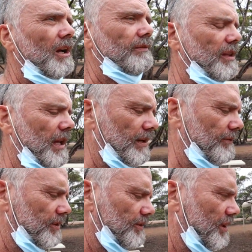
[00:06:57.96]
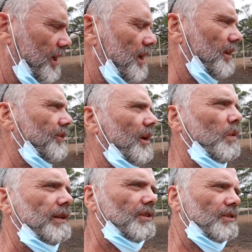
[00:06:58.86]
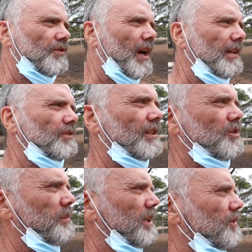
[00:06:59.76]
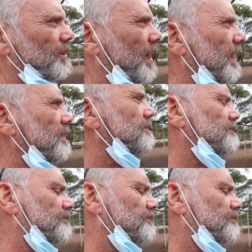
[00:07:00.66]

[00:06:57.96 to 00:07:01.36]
over the head of us. So Western Australia is such a big state,